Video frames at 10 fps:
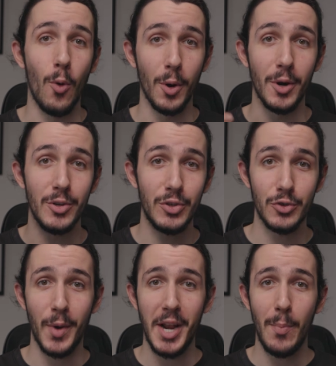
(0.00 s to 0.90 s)
or
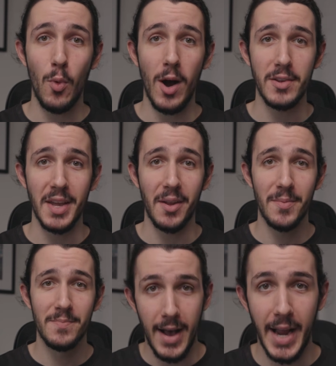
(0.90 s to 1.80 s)
straight up walking.
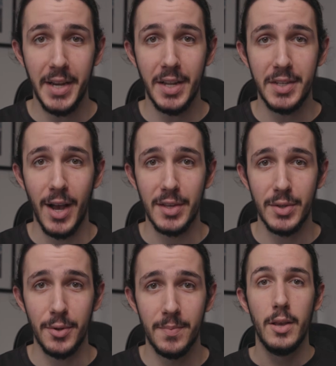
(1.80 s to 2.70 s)
I needed to
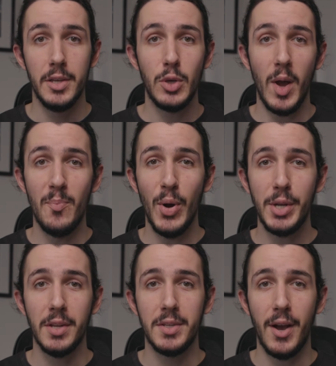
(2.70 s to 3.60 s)
hustle. So I
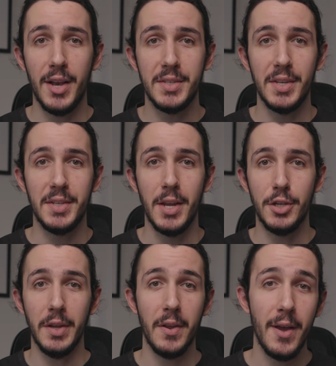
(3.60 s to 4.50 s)
booked it to Hase
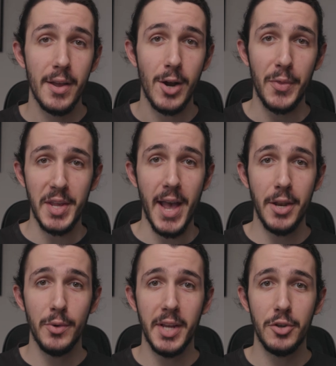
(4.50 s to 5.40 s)
Station, caught the
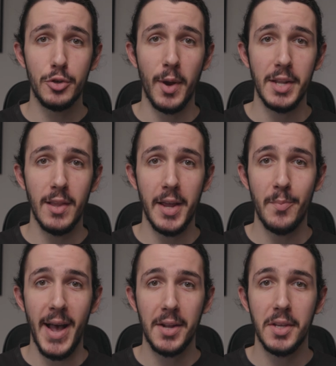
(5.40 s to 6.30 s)
Enoden train
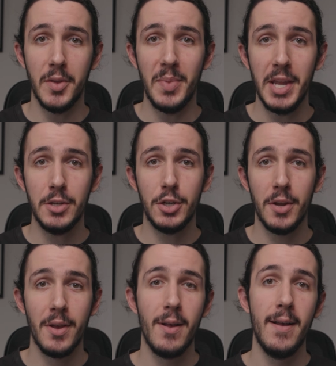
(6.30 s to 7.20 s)
line back to the
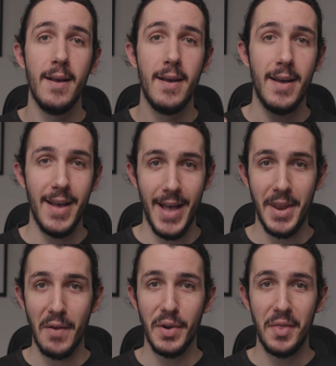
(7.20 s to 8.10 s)
beach,
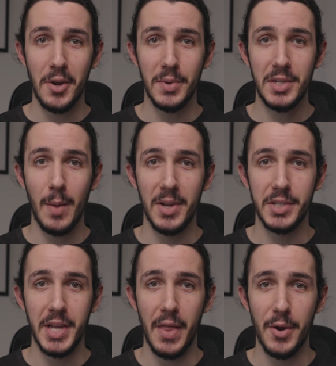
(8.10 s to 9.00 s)
and everything was coming
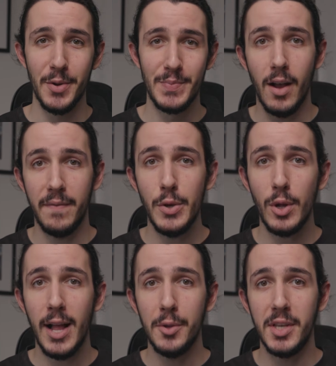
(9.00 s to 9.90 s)
together. A few
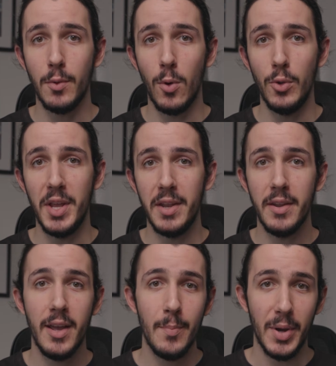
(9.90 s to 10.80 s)
clouds had rolled
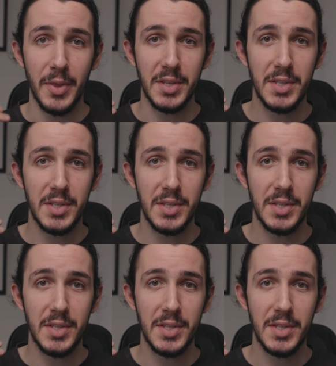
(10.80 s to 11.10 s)
in, but the